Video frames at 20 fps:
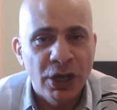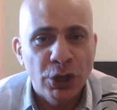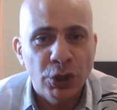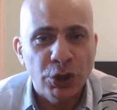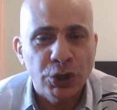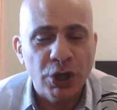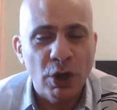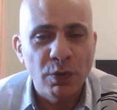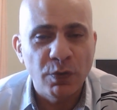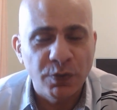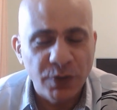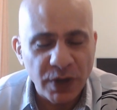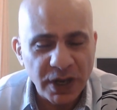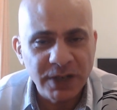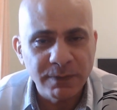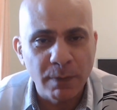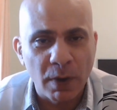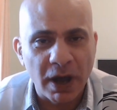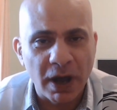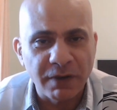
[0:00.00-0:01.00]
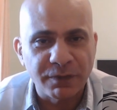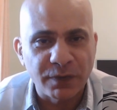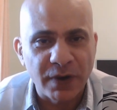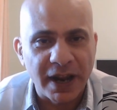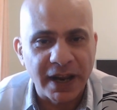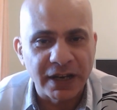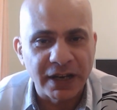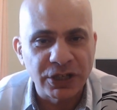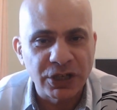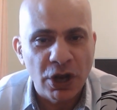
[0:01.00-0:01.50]
So this, my
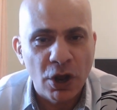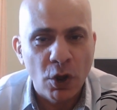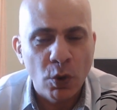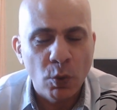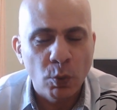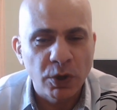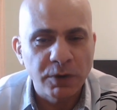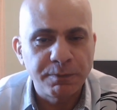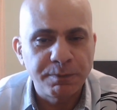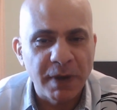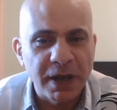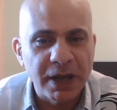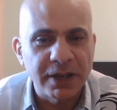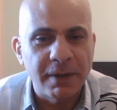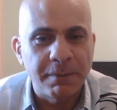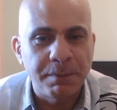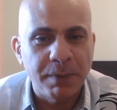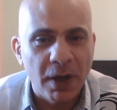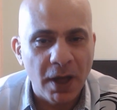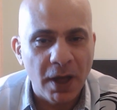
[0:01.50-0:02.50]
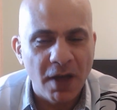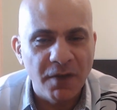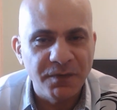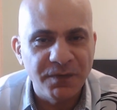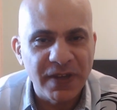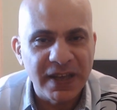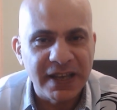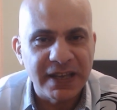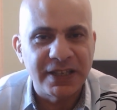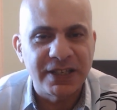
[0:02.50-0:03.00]
friends, would be the
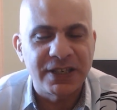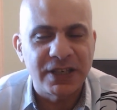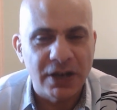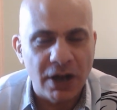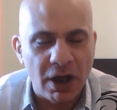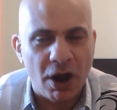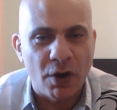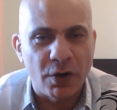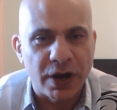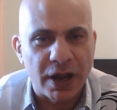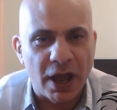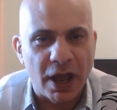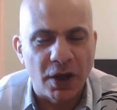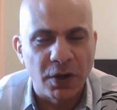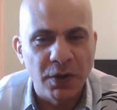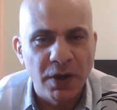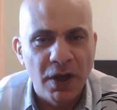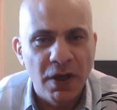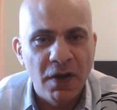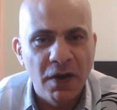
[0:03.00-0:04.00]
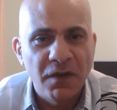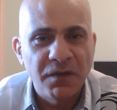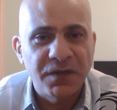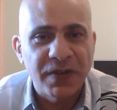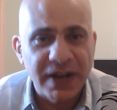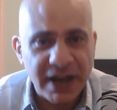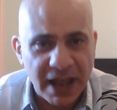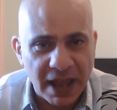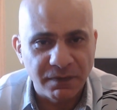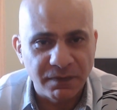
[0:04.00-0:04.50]
perfect scenario
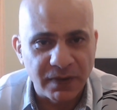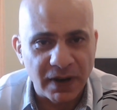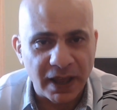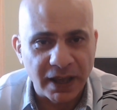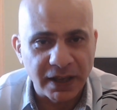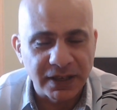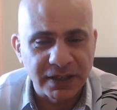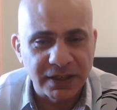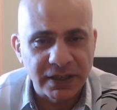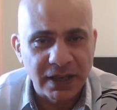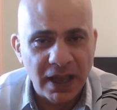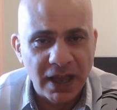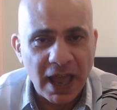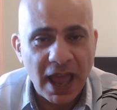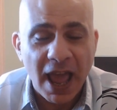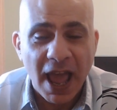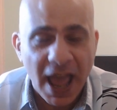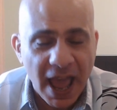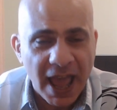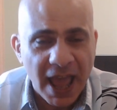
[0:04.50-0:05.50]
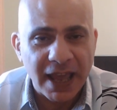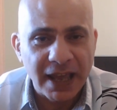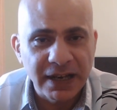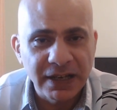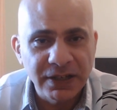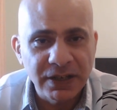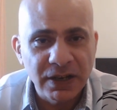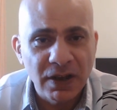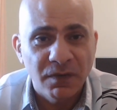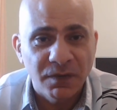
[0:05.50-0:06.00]
for Netflix
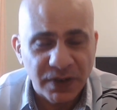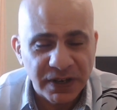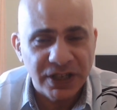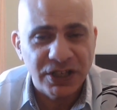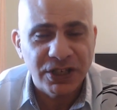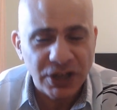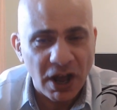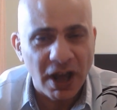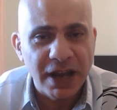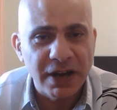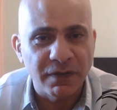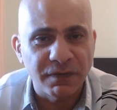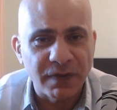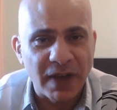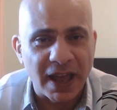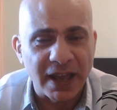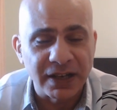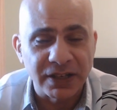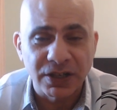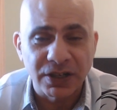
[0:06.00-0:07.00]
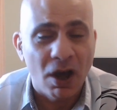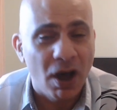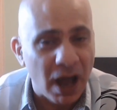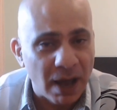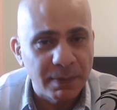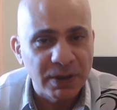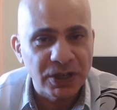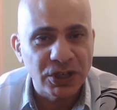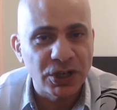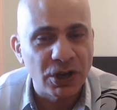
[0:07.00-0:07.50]
and for the Snyder fans.
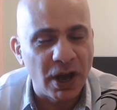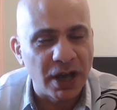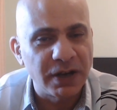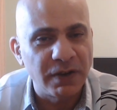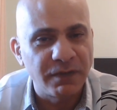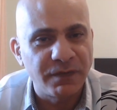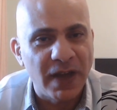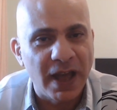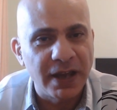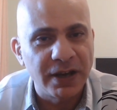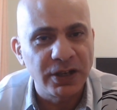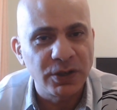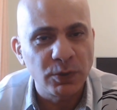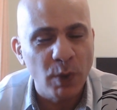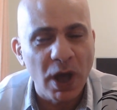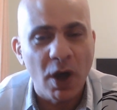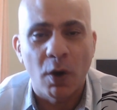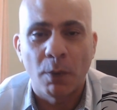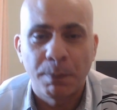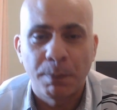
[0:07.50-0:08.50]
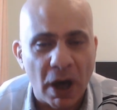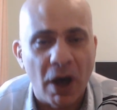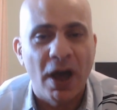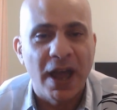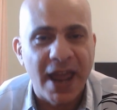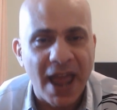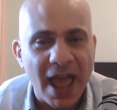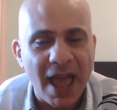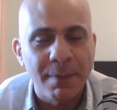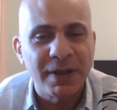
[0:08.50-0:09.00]
I'm a Snyder fan as well, but
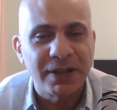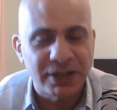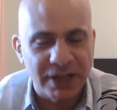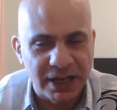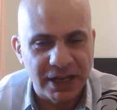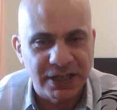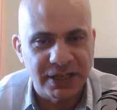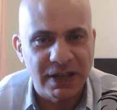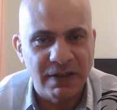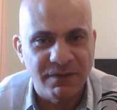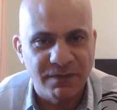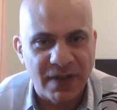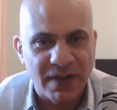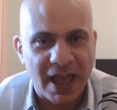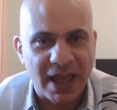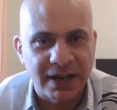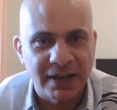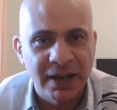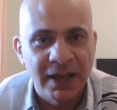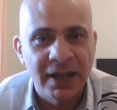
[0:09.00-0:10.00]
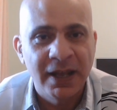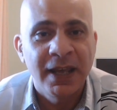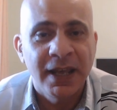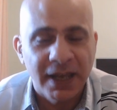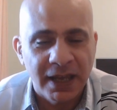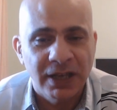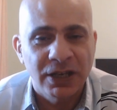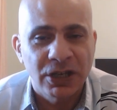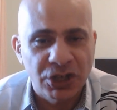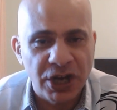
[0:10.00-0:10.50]
I am a DC fan
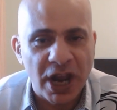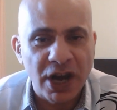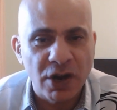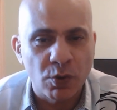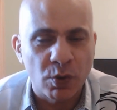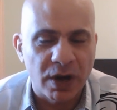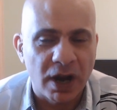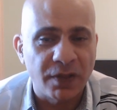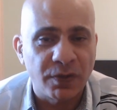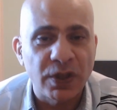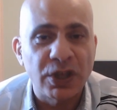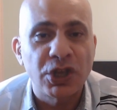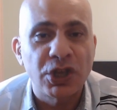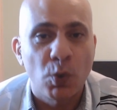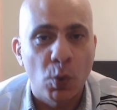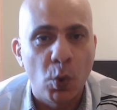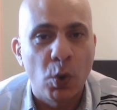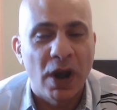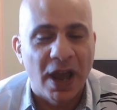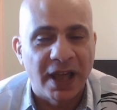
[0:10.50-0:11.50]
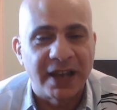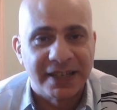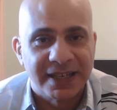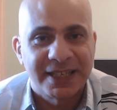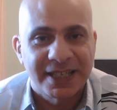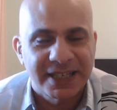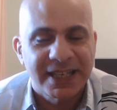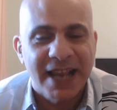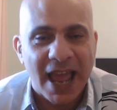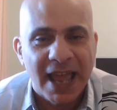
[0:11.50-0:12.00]
in general, and I think you all
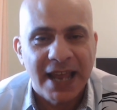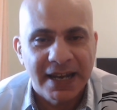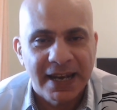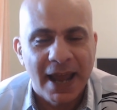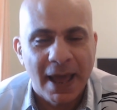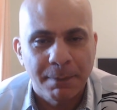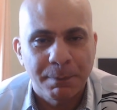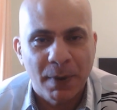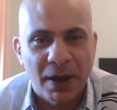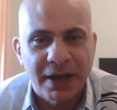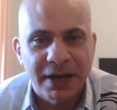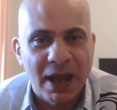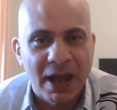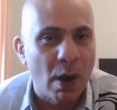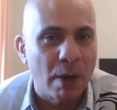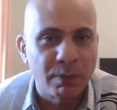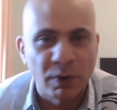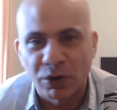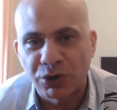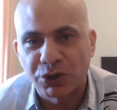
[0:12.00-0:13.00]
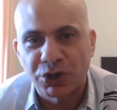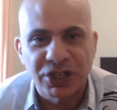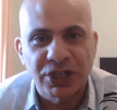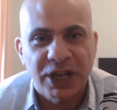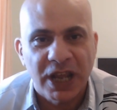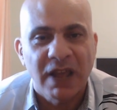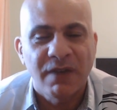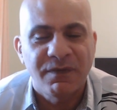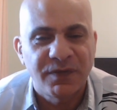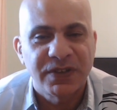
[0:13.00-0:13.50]
understand that by now. I'm not
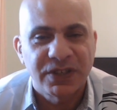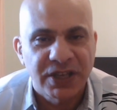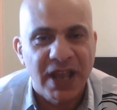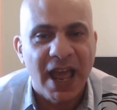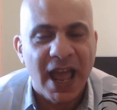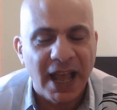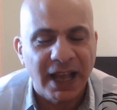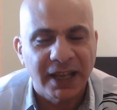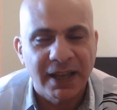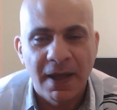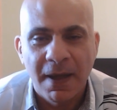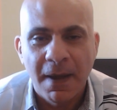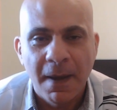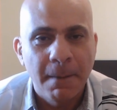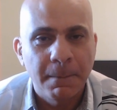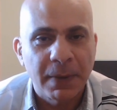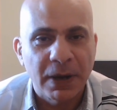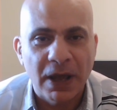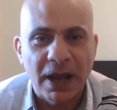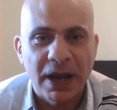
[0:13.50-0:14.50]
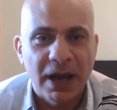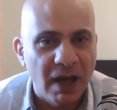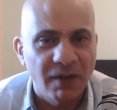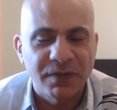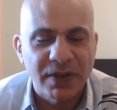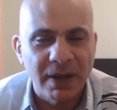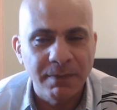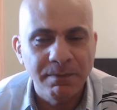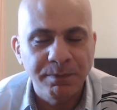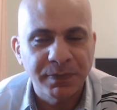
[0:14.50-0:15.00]
just here for Zack, but I
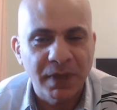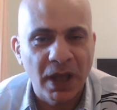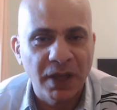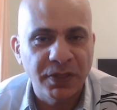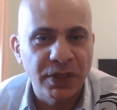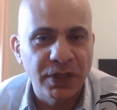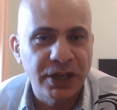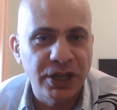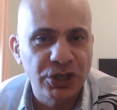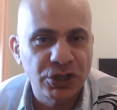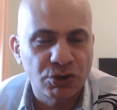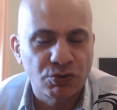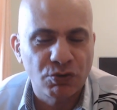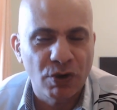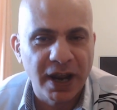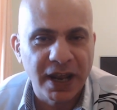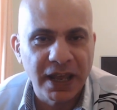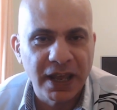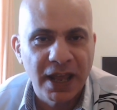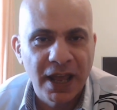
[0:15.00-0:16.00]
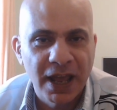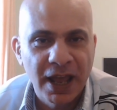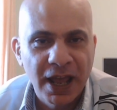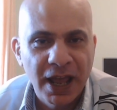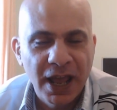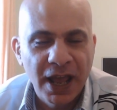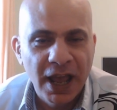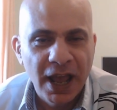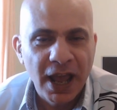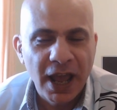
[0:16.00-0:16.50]
love him. I think he's great,
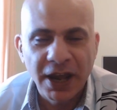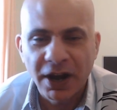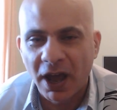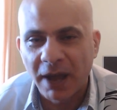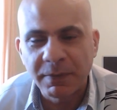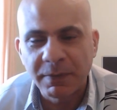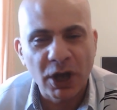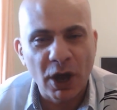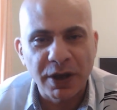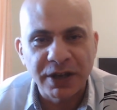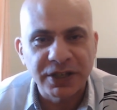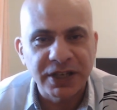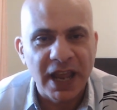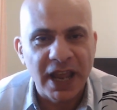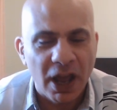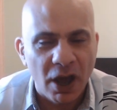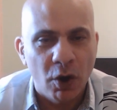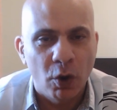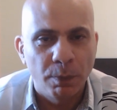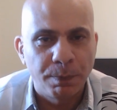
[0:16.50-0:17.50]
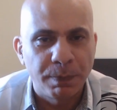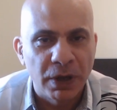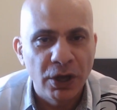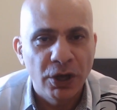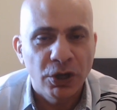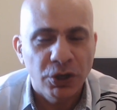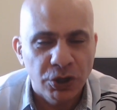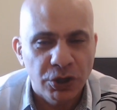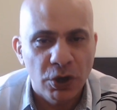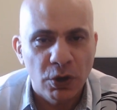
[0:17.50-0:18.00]
and I'm going to help
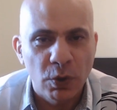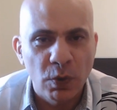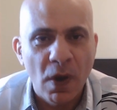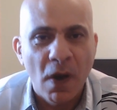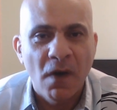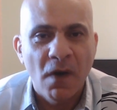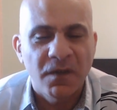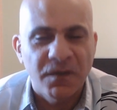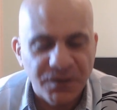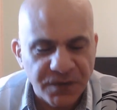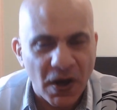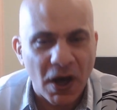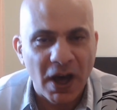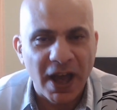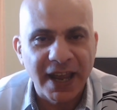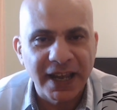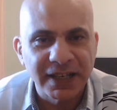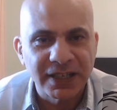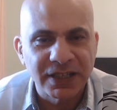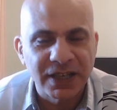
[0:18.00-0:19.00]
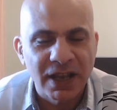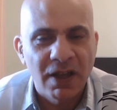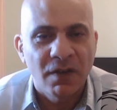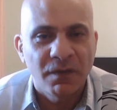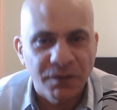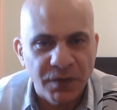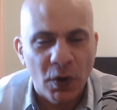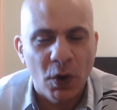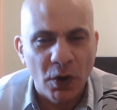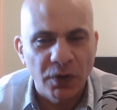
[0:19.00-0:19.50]
you fight
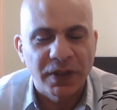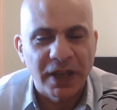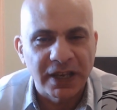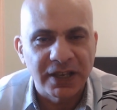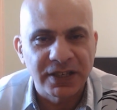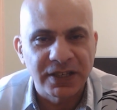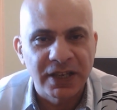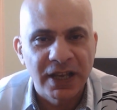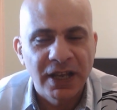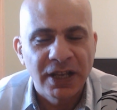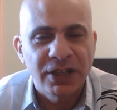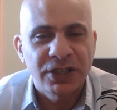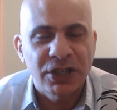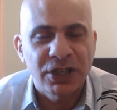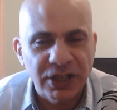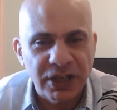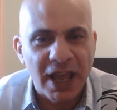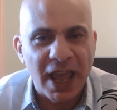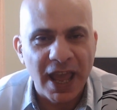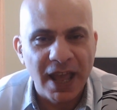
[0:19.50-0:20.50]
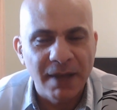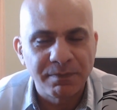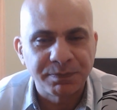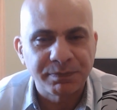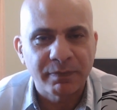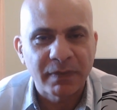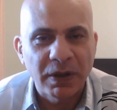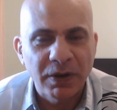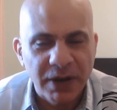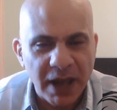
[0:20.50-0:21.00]
for this to get
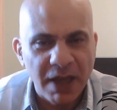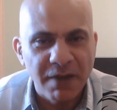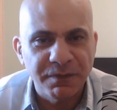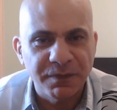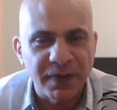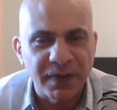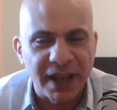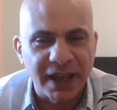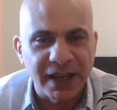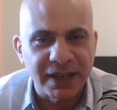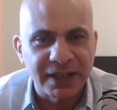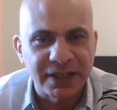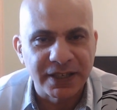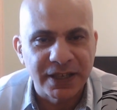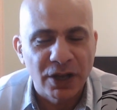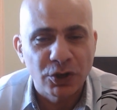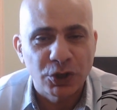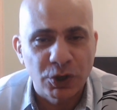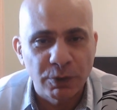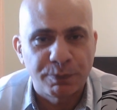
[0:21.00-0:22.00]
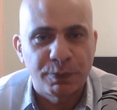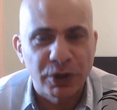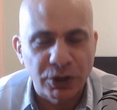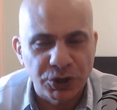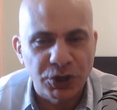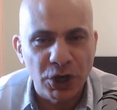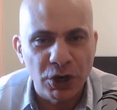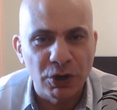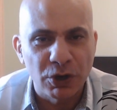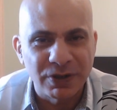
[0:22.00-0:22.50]
Netflix to
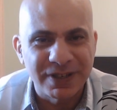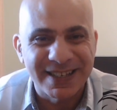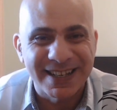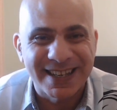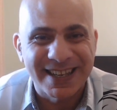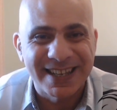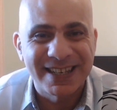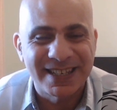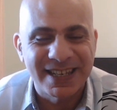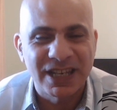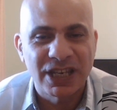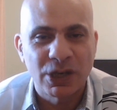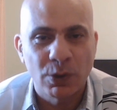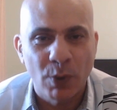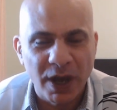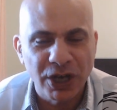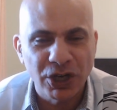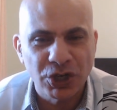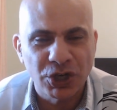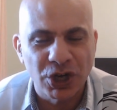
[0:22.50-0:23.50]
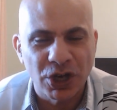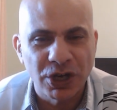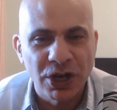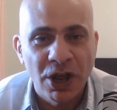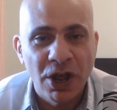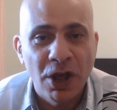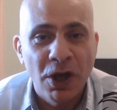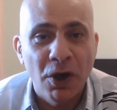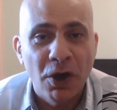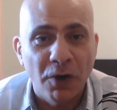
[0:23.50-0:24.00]
produce the continuation
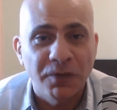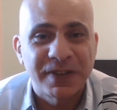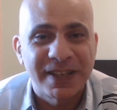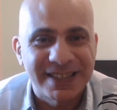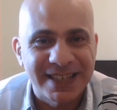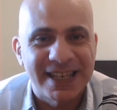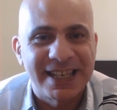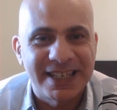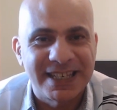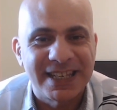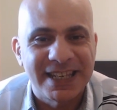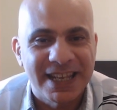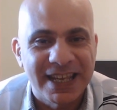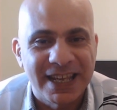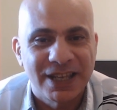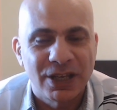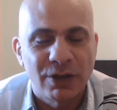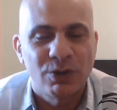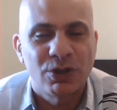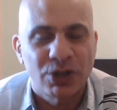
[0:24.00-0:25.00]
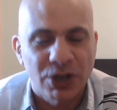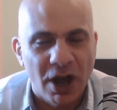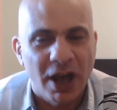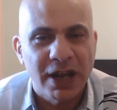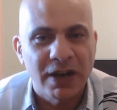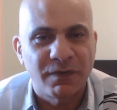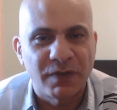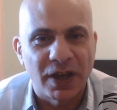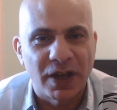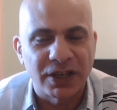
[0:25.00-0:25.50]
of the DCEU
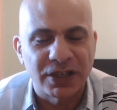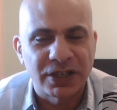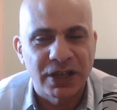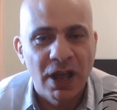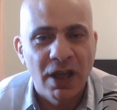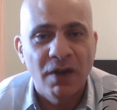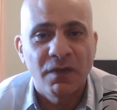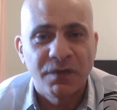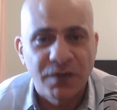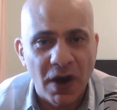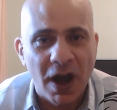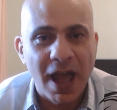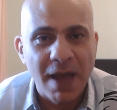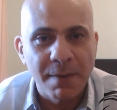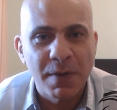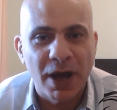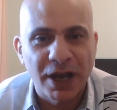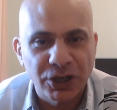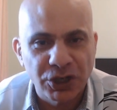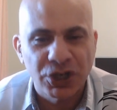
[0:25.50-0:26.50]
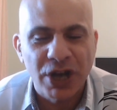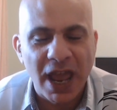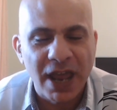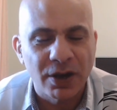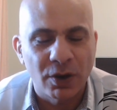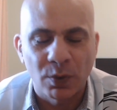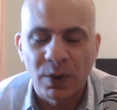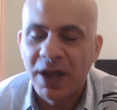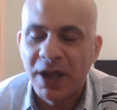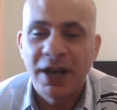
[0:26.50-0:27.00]
Snyderverse via my
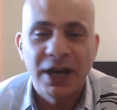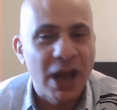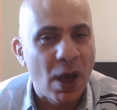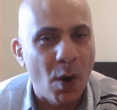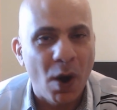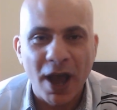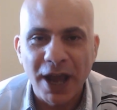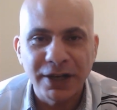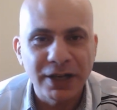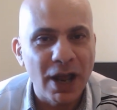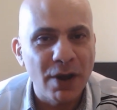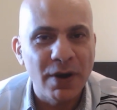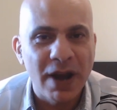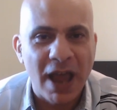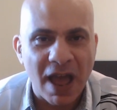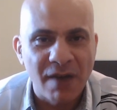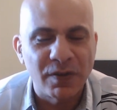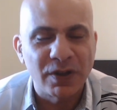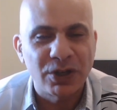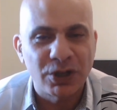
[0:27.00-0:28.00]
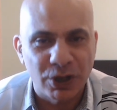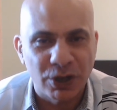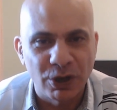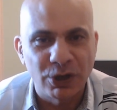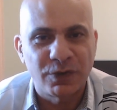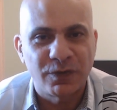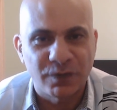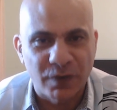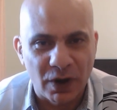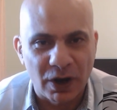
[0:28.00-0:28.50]
channel. Now, I don't have a
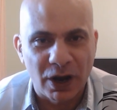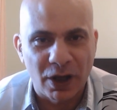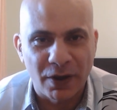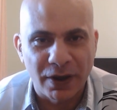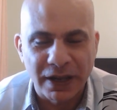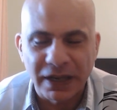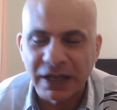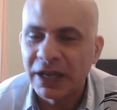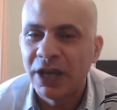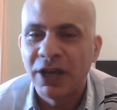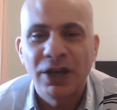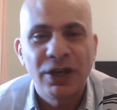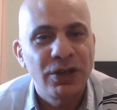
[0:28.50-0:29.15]
huge following.